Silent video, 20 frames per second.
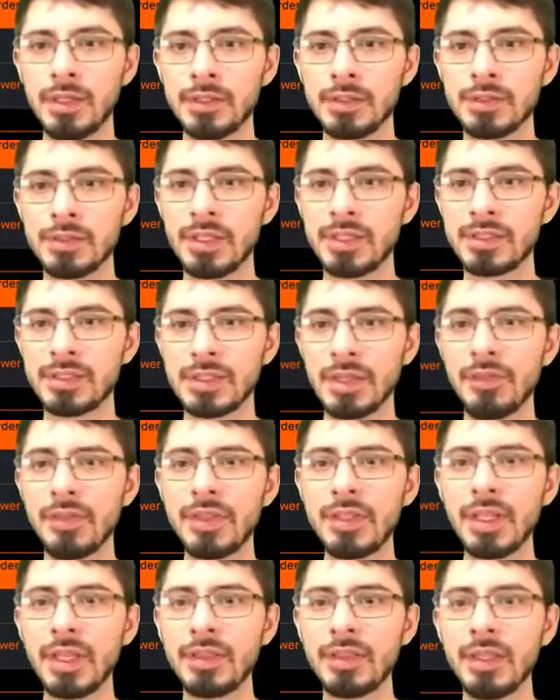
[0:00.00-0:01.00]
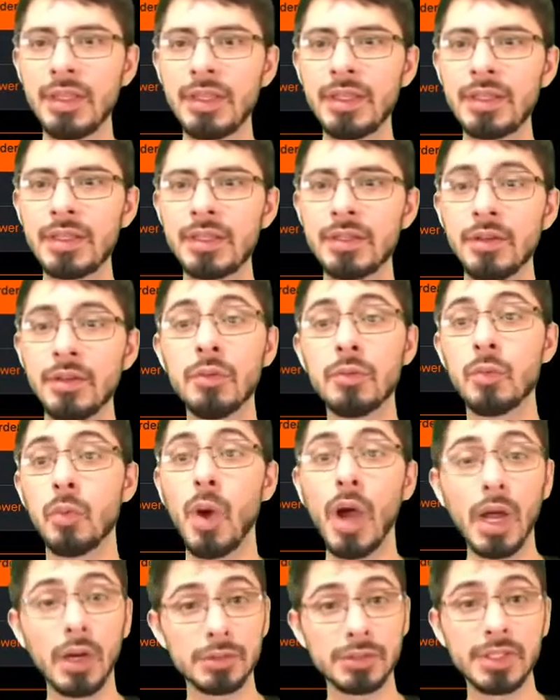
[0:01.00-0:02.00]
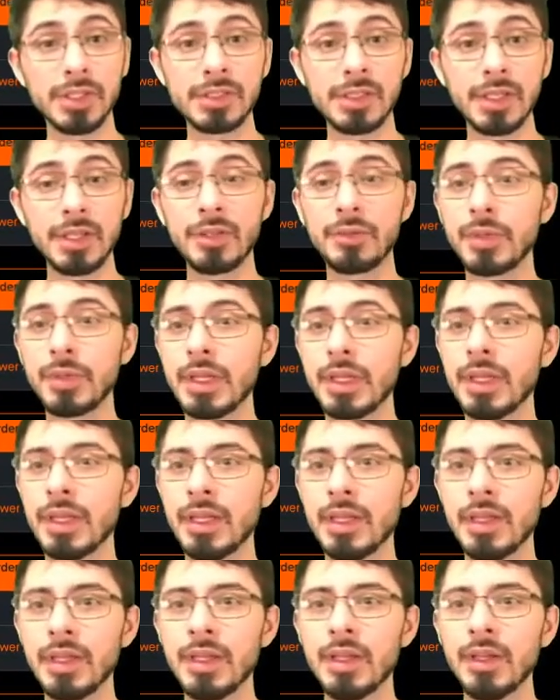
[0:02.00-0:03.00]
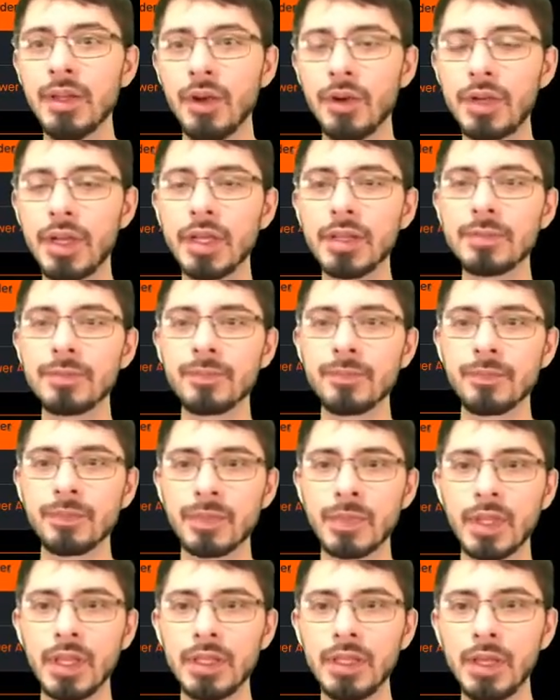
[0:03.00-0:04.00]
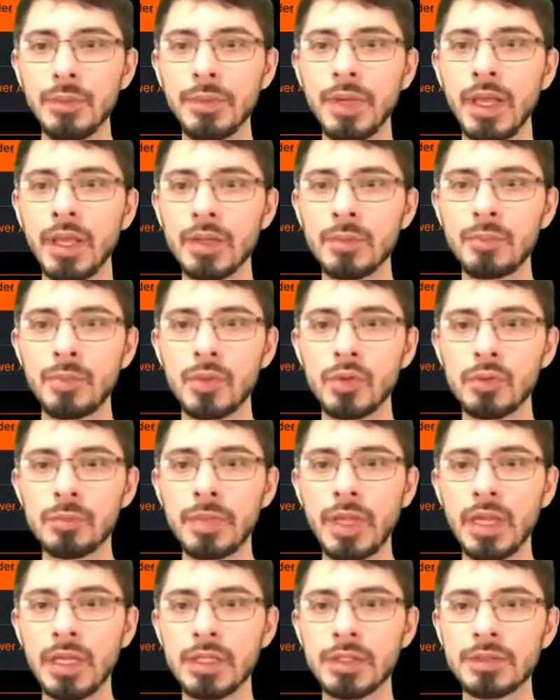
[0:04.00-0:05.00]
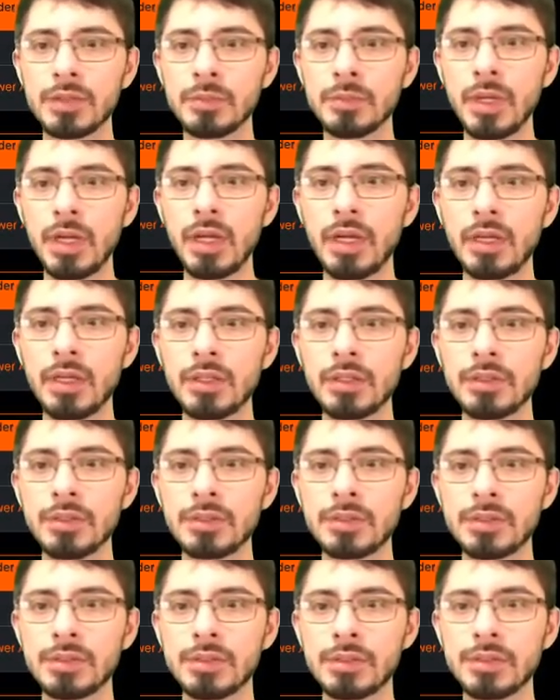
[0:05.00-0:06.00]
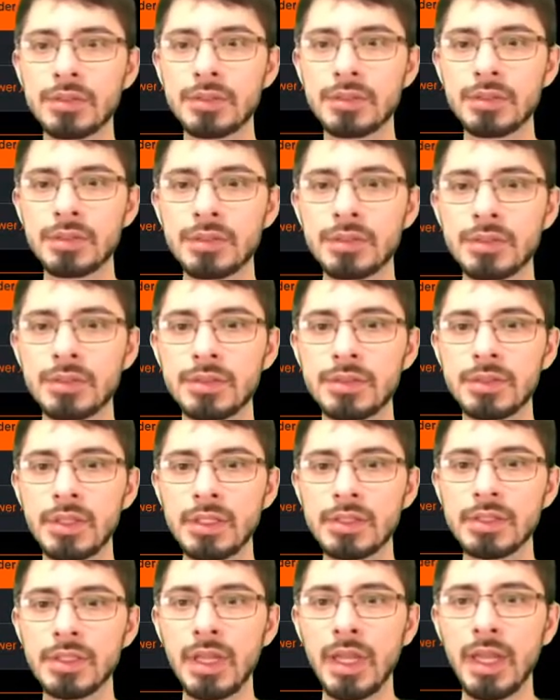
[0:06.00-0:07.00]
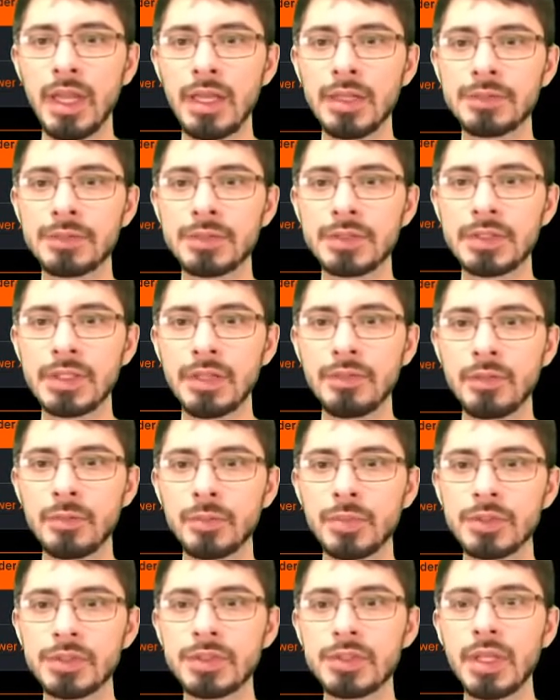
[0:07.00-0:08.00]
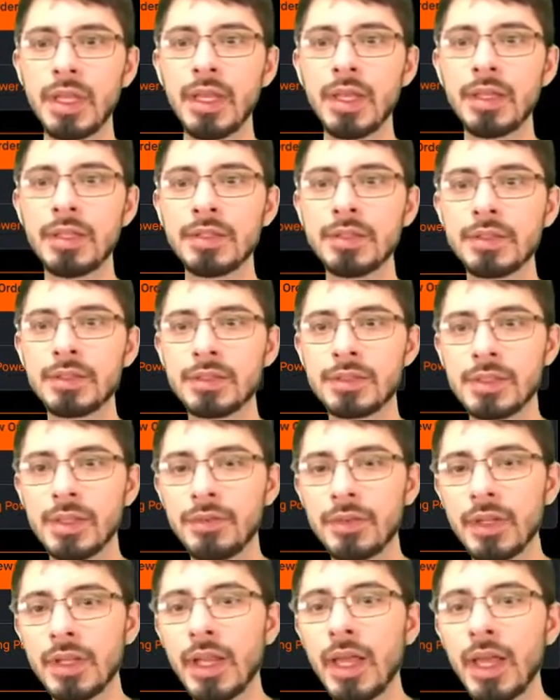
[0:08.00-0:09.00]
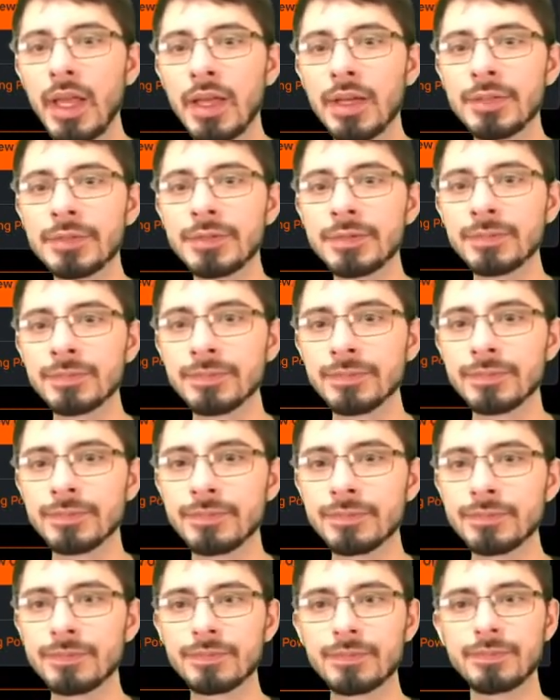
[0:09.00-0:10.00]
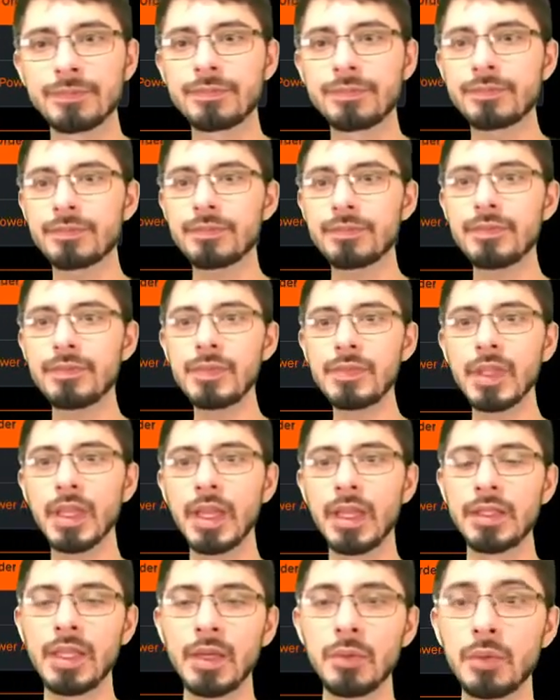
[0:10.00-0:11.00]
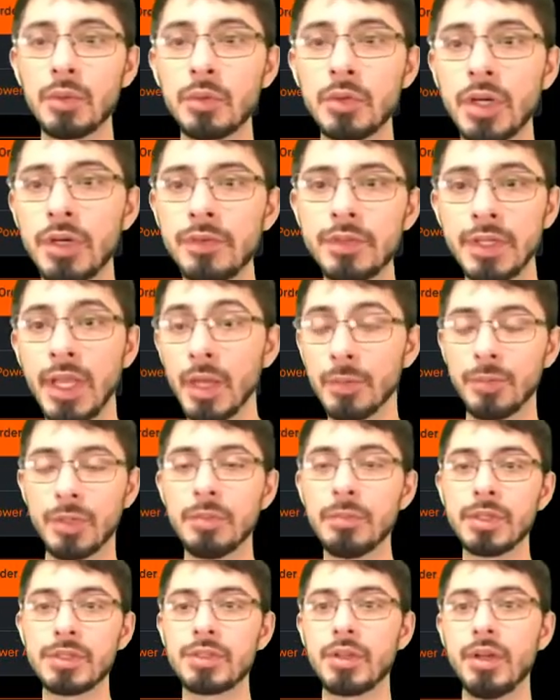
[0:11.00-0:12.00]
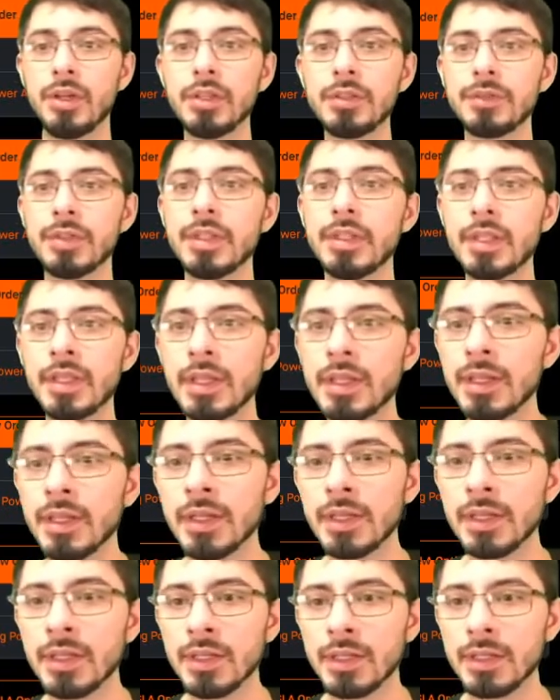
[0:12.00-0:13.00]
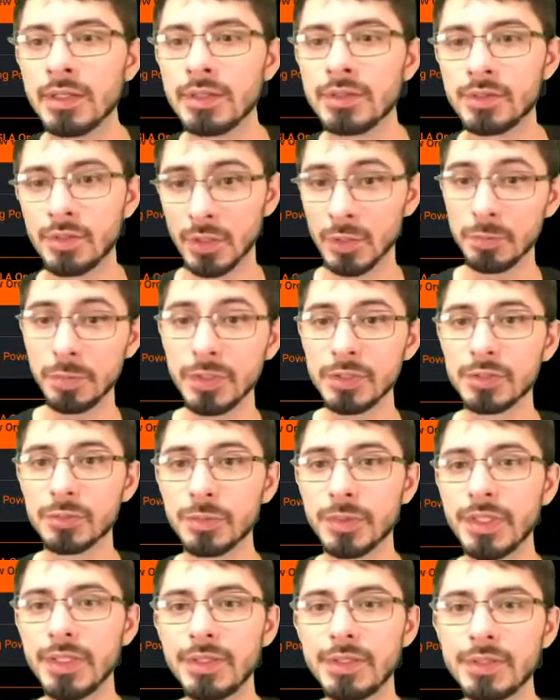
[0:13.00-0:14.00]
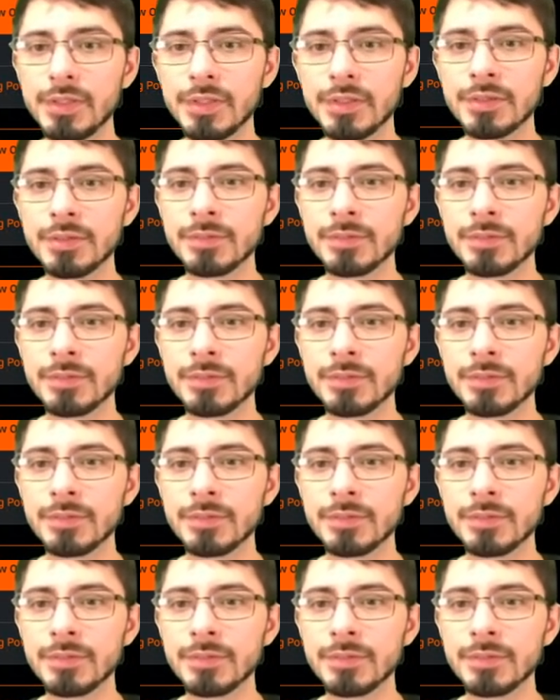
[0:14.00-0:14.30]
670, I think. Oh wow, 683. Okay, and then we had a pullback of about 6.5%, 7%, 7.5%, and then we recovered, yeah, pretty much all of it. So that's pretty sweet.